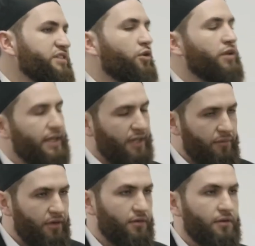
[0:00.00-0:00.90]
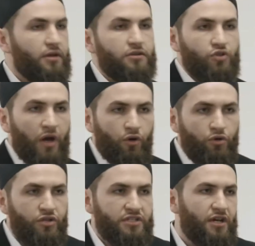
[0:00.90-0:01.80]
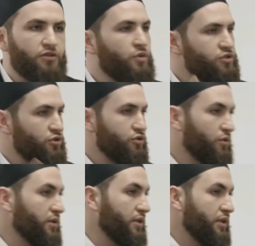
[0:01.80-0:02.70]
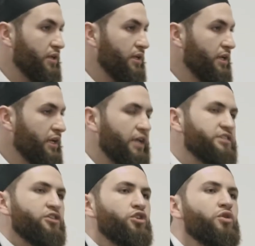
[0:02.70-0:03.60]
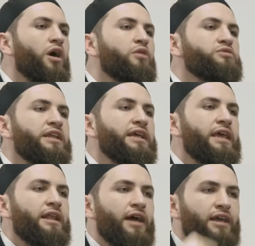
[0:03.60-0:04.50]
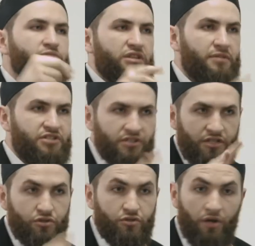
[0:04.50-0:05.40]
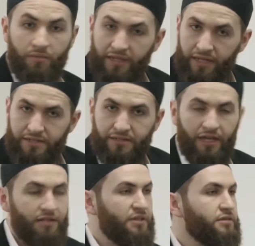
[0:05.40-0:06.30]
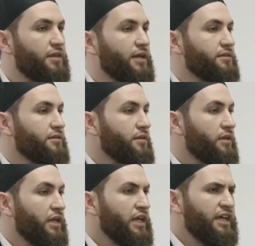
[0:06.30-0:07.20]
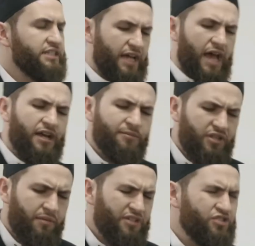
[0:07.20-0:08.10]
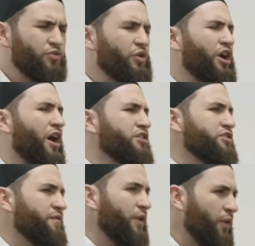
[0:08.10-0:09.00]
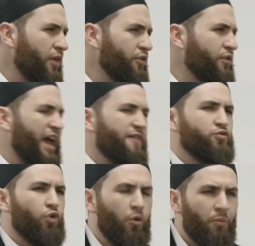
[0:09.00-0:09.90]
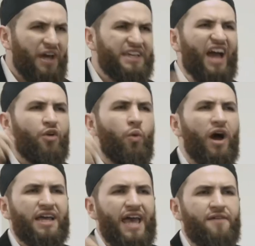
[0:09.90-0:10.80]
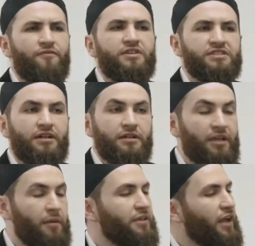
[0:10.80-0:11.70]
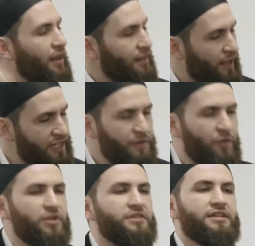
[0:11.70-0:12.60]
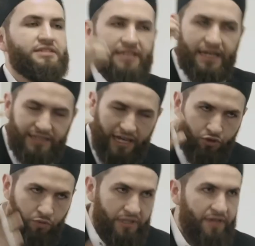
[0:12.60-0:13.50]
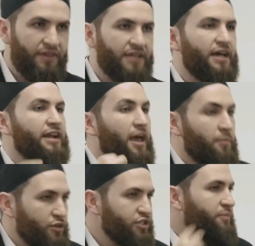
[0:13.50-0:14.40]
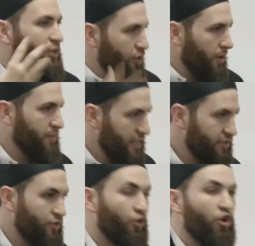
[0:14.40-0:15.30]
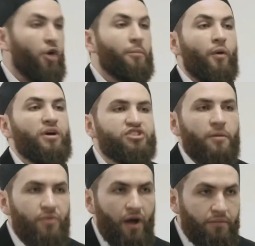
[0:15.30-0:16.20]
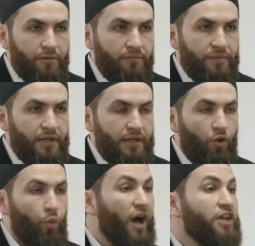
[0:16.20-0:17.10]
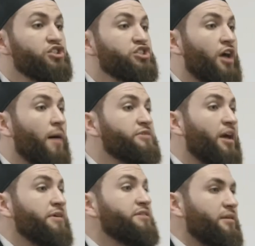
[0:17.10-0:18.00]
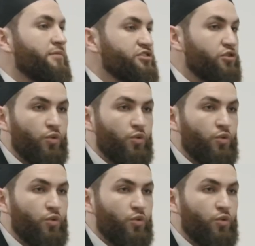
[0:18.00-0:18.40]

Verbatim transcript: He's like, okay, come here. So I go to his house. What's your story? He said, you know how dedicated I am to the masjid, yes or no? I'm like, yes, I admit to that. He's like, I come to the masjid regardless of the weather. I have no bike. I walk every single time. I'm like, Allah's my witness. Yes, I do believe that. And I personally pick you up. Yes, I know. But what's the problem? Why you stopped coming to the masjid?